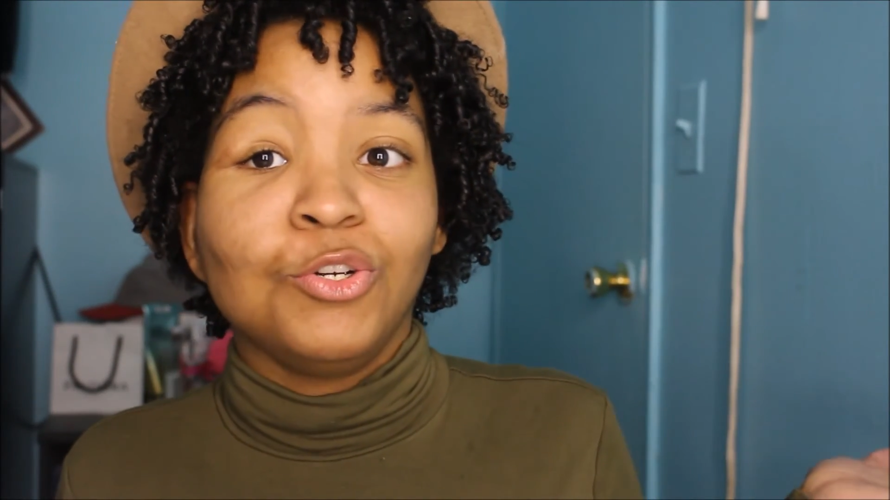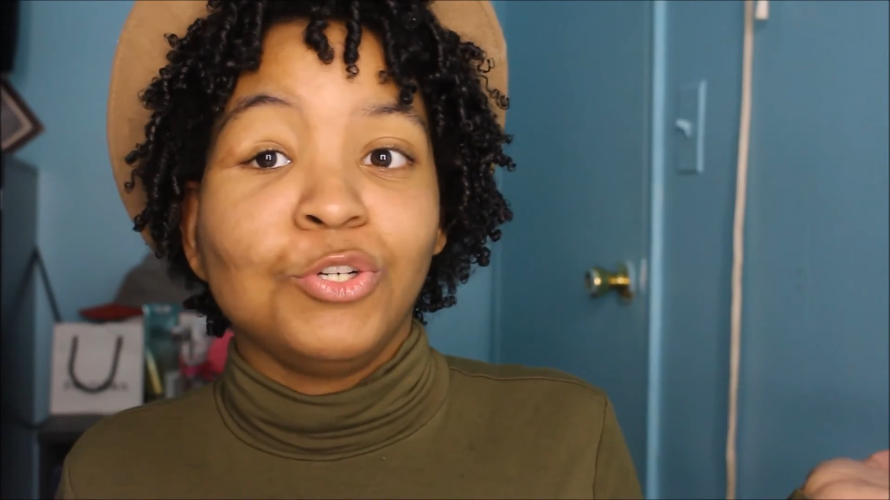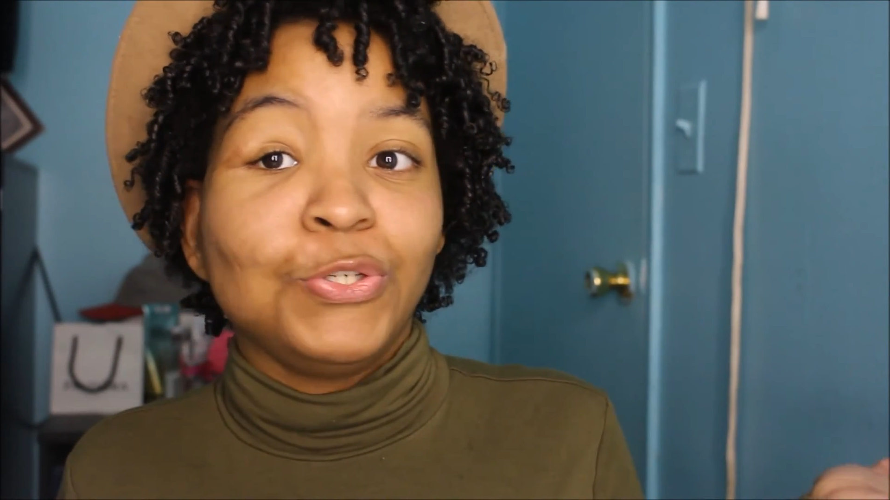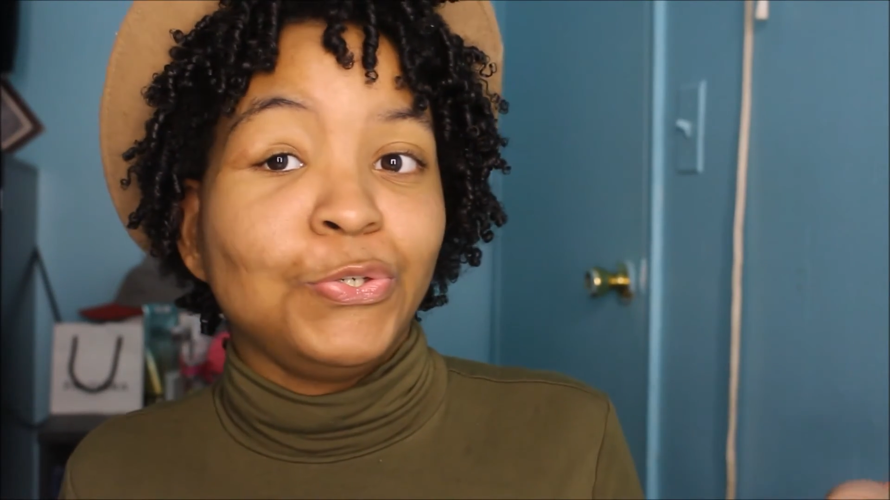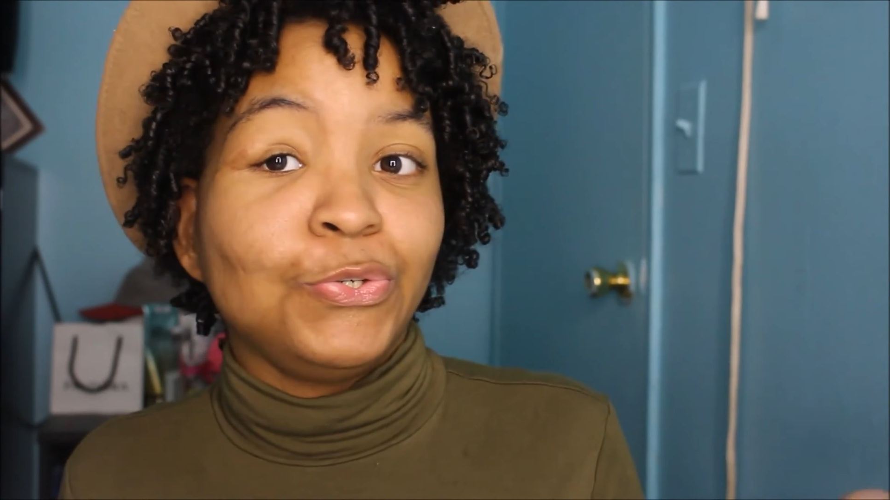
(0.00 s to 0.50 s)

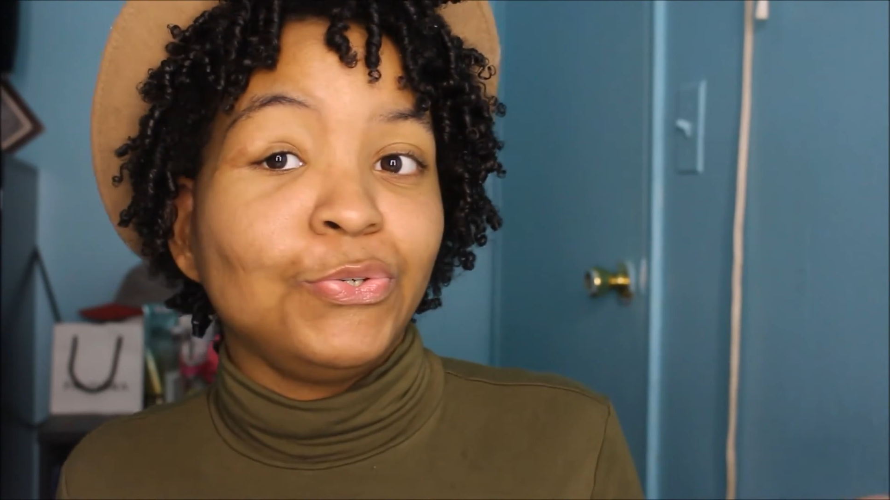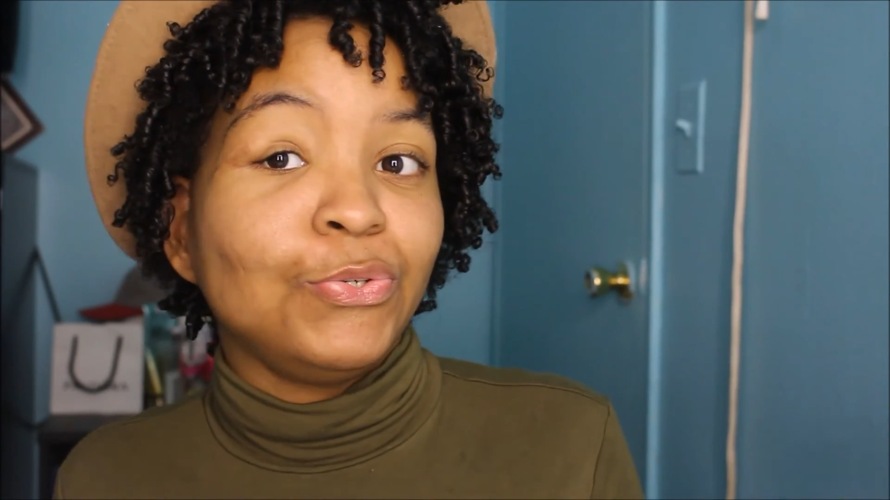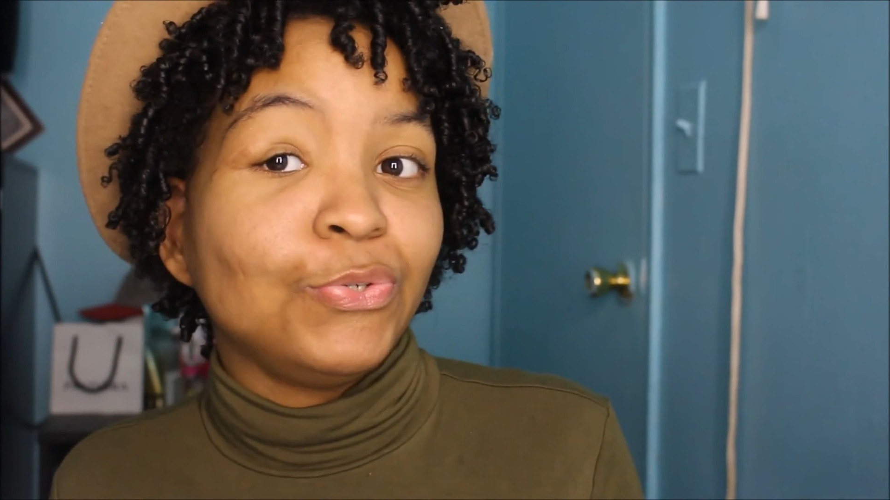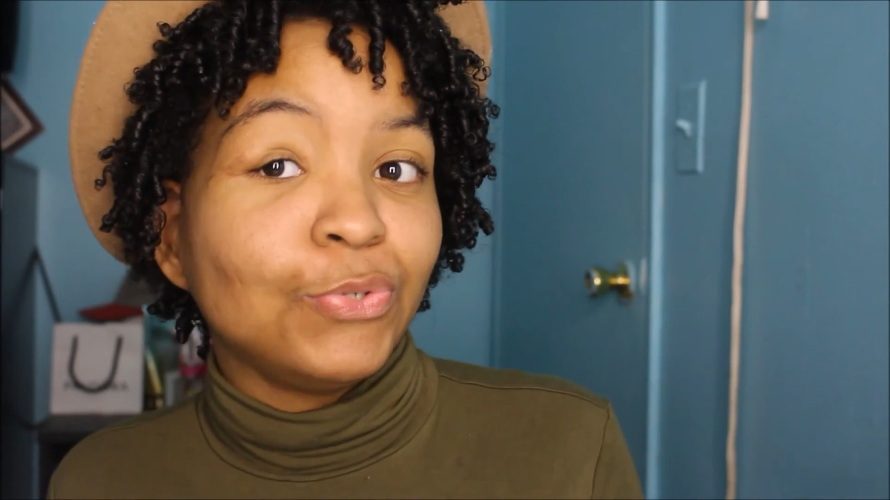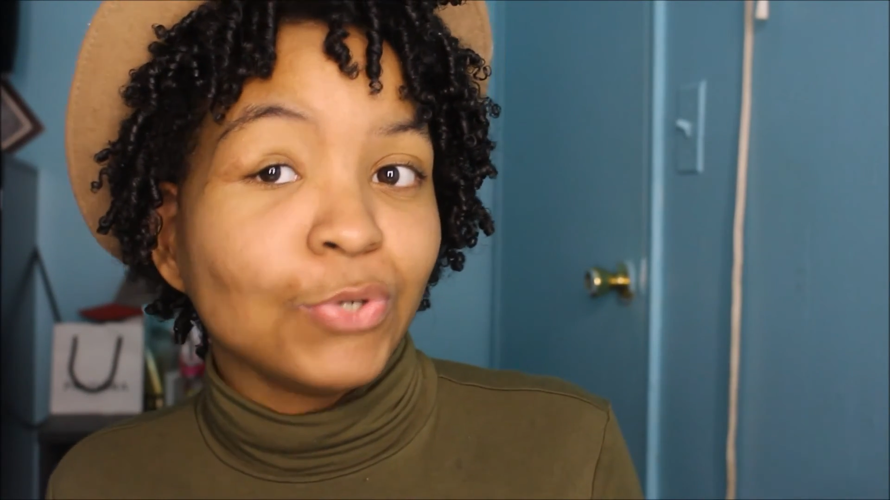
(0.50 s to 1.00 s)

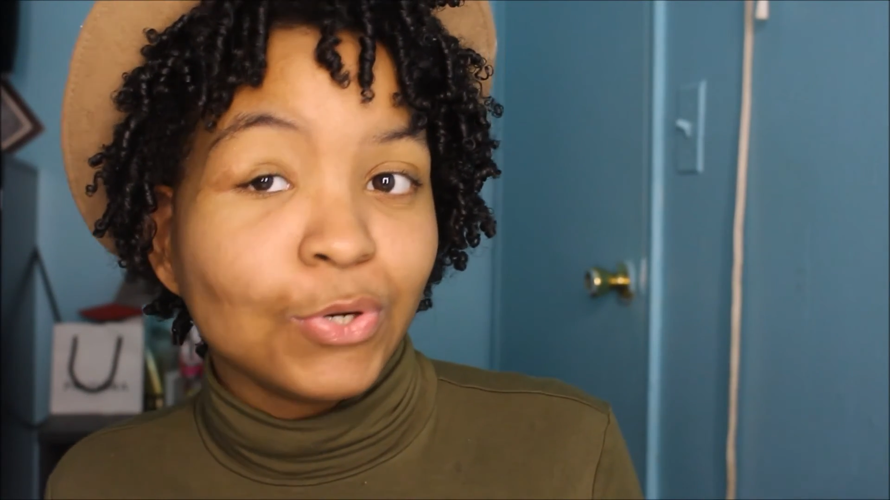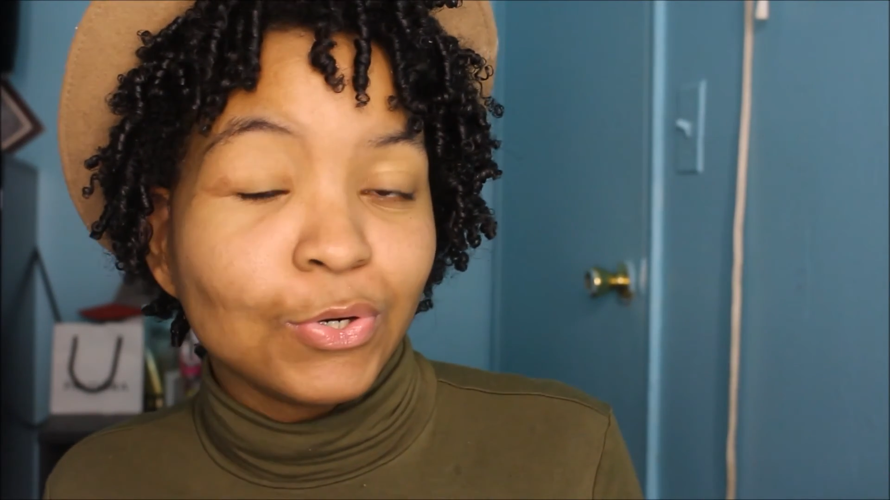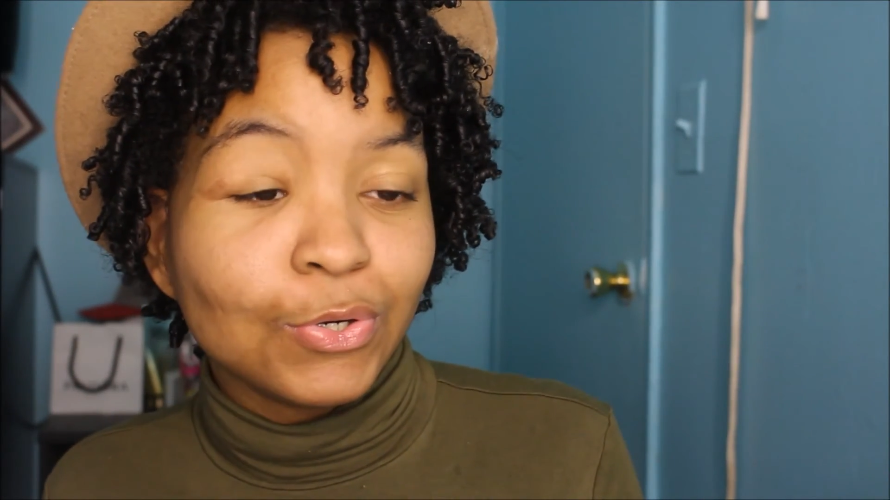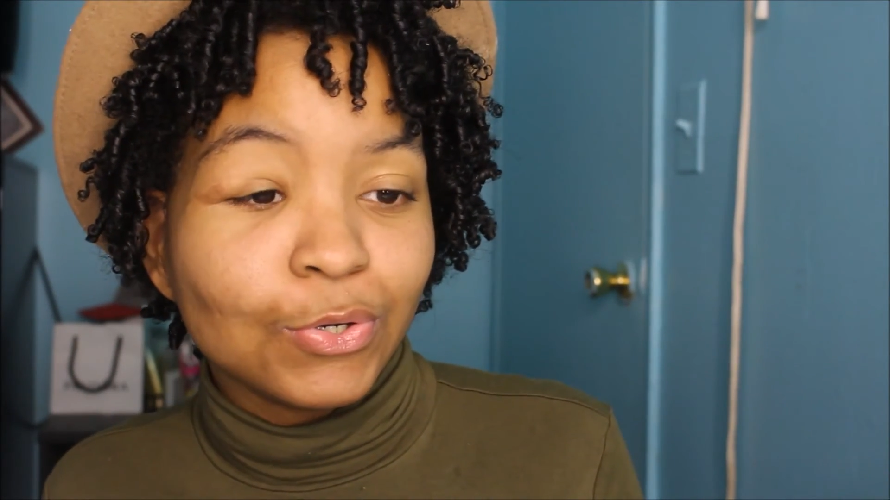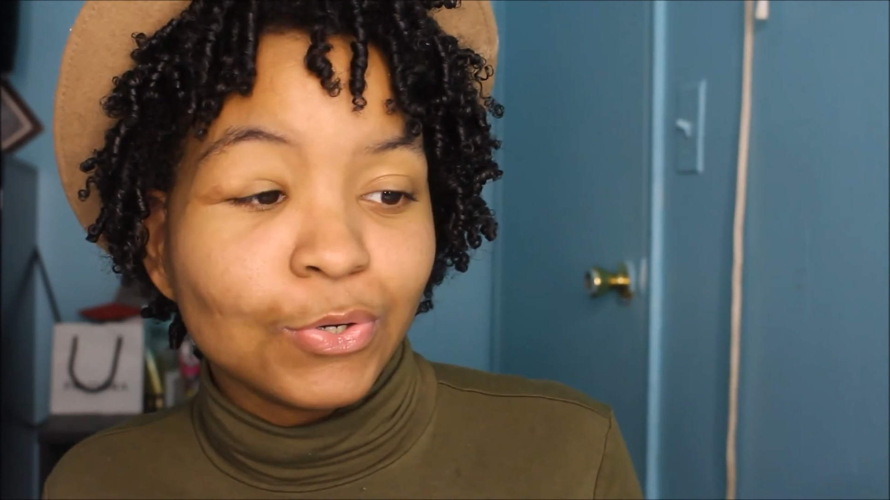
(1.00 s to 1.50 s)

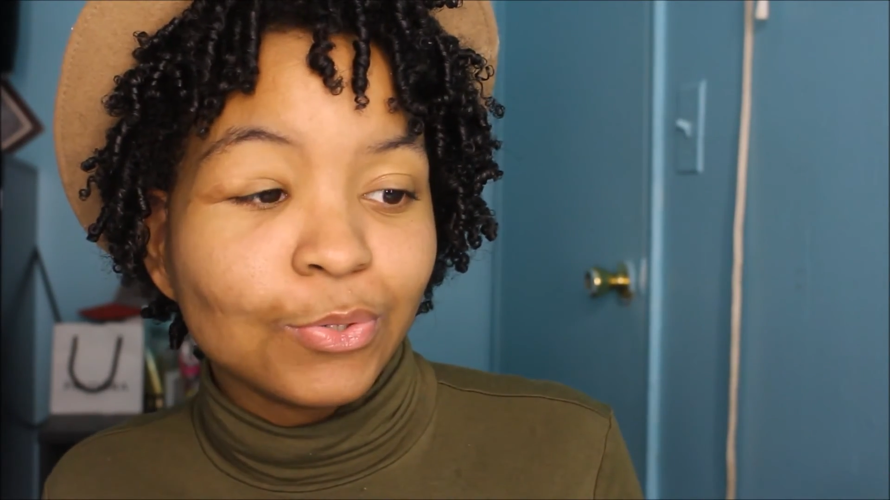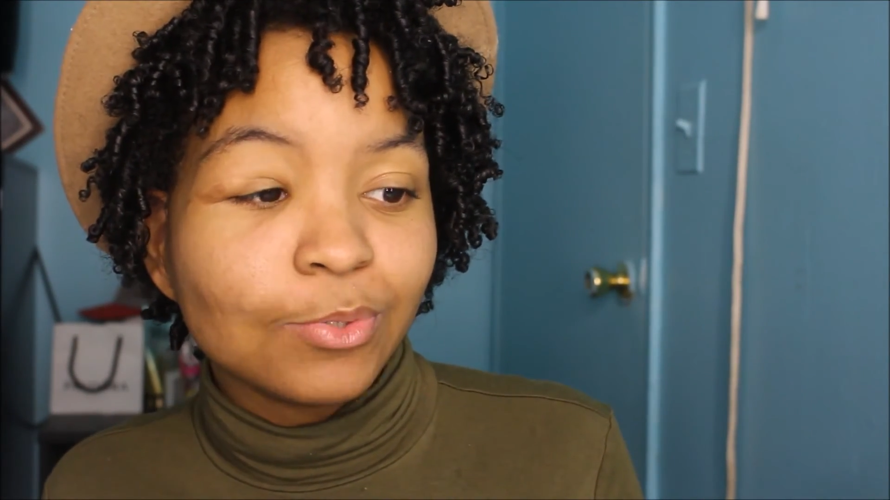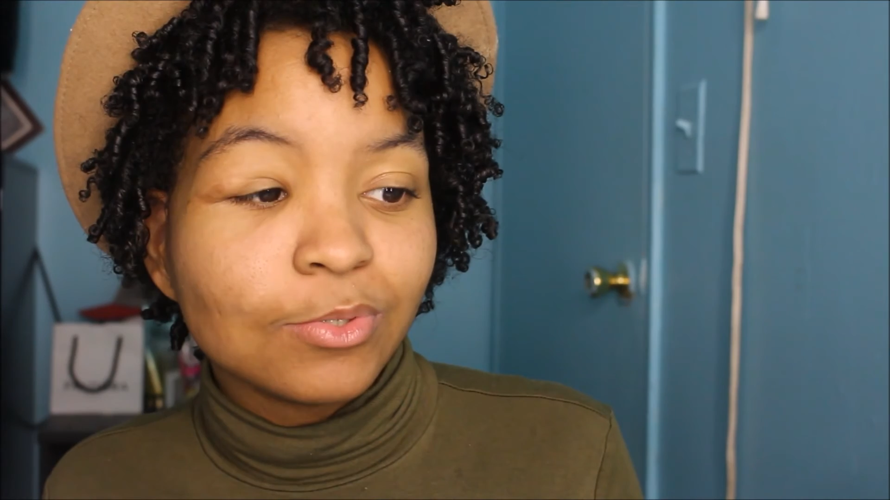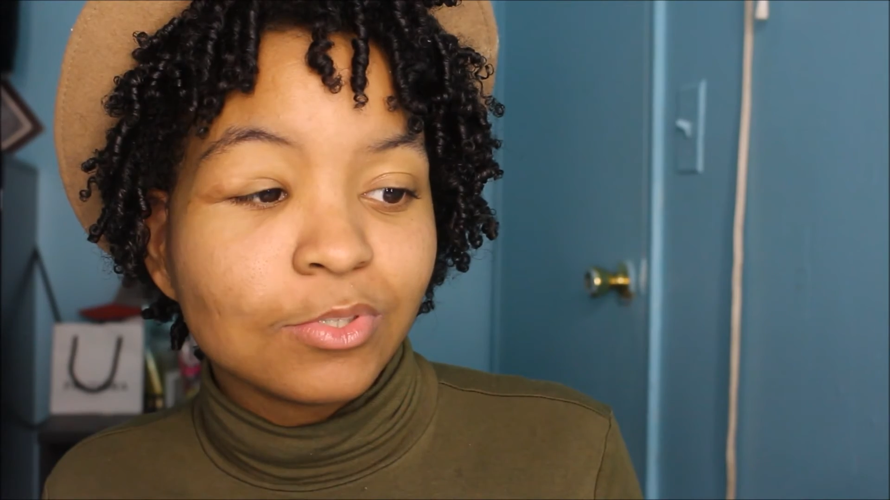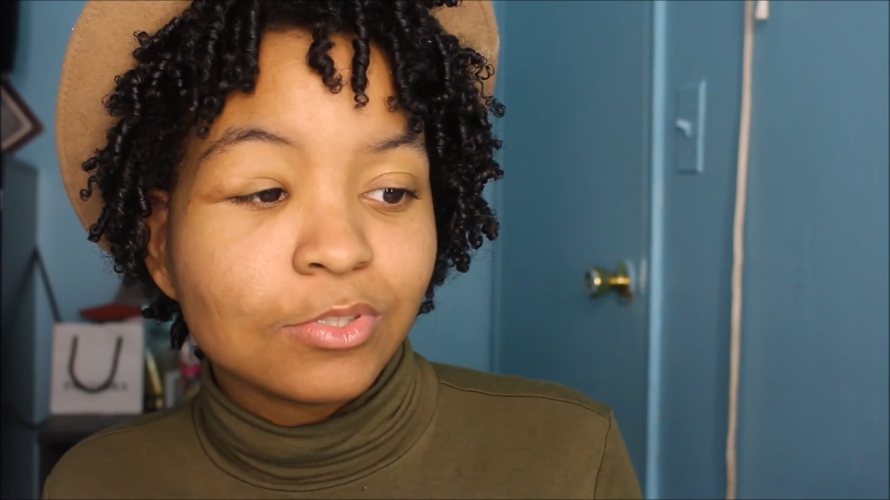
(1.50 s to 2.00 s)

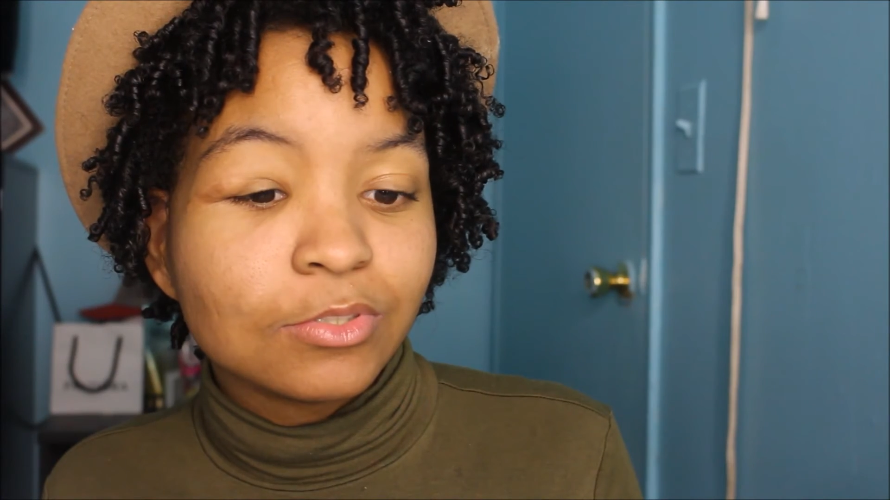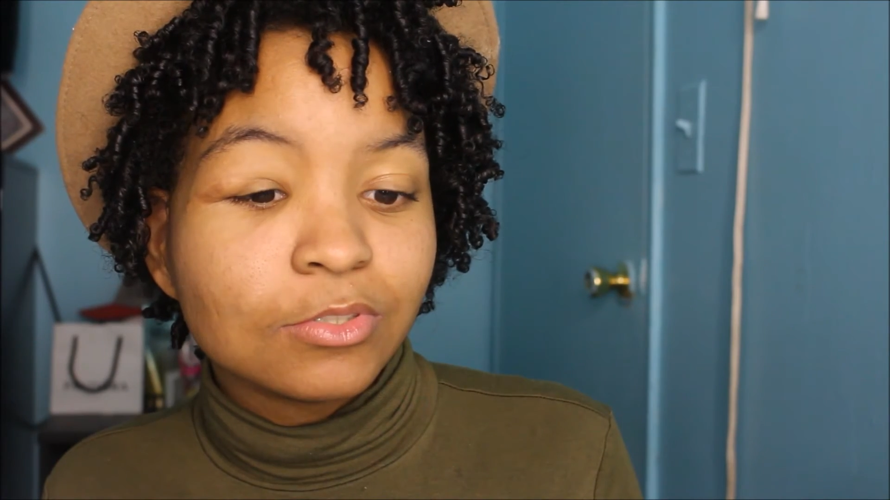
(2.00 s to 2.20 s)
So